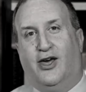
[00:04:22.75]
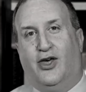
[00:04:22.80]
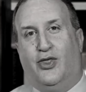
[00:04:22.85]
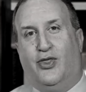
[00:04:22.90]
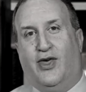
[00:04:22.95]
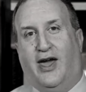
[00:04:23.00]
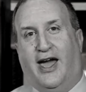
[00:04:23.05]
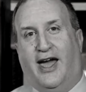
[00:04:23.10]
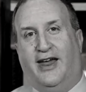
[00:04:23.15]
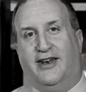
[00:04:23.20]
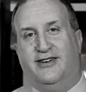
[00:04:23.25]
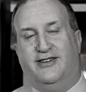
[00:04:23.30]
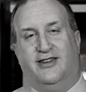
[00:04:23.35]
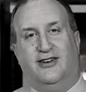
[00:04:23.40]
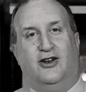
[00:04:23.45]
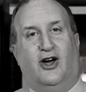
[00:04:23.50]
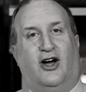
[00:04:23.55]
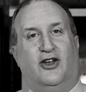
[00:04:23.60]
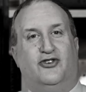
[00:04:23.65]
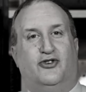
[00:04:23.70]
that
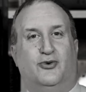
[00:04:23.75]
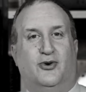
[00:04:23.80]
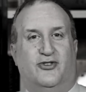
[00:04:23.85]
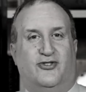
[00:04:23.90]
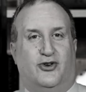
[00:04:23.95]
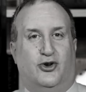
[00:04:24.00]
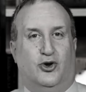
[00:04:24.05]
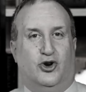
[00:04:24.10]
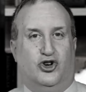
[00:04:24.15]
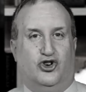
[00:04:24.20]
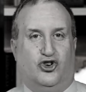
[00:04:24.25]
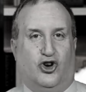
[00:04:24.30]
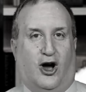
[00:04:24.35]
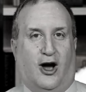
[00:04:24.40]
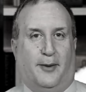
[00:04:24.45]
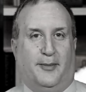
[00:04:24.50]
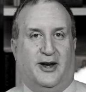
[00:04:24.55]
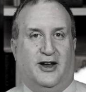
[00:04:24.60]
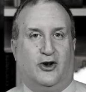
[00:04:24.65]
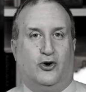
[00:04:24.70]
did not do as good a
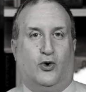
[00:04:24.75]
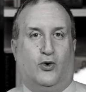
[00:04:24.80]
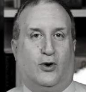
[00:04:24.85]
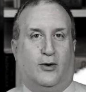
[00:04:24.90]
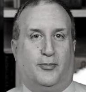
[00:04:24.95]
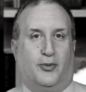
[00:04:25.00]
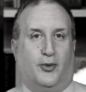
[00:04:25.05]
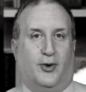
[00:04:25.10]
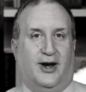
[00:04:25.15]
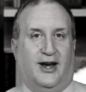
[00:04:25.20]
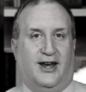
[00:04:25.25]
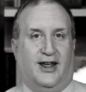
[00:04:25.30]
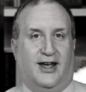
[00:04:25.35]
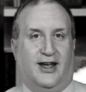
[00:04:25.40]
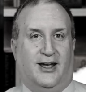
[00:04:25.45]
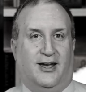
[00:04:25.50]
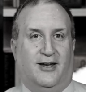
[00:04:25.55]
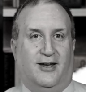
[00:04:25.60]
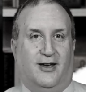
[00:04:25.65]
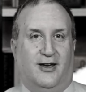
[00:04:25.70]
job at
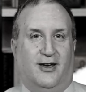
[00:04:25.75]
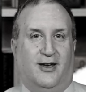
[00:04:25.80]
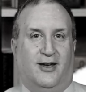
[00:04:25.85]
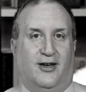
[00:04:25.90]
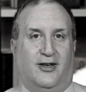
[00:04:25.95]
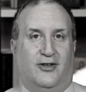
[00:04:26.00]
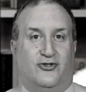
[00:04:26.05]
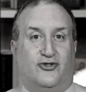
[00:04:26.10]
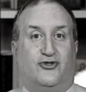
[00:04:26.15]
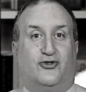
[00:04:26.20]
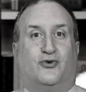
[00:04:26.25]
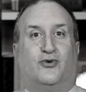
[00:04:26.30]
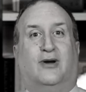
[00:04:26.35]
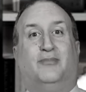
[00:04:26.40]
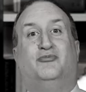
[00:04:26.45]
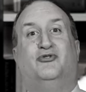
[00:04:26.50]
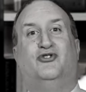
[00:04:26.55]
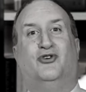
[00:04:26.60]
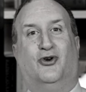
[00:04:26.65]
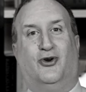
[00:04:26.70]
incorporating
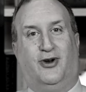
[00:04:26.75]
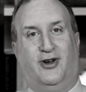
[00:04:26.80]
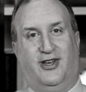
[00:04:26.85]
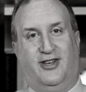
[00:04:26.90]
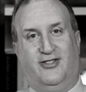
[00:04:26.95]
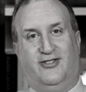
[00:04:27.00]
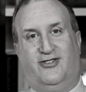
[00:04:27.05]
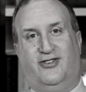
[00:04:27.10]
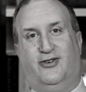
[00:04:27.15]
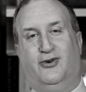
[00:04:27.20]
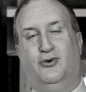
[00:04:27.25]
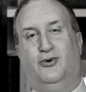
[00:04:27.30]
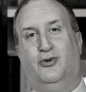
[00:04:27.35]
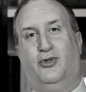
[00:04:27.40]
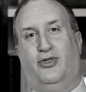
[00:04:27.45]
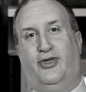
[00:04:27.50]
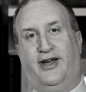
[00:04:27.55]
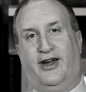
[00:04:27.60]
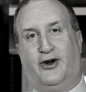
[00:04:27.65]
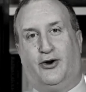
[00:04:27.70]
scripture into
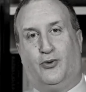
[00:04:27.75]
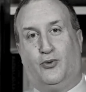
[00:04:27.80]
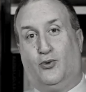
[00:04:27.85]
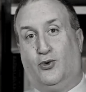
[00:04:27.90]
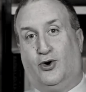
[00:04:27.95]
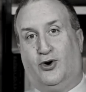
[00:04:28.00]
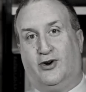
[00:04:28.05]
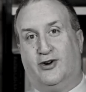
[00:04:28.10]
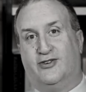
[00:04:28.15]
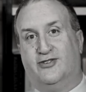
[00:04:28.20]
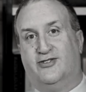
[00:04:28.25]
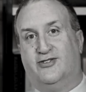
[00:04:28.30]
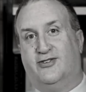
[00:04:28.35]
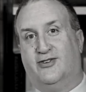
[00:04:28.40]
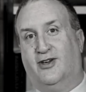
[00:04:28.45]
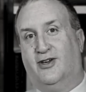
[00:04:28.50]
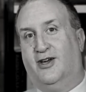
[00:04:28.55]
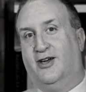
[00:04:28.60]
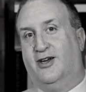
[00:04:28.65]
their works.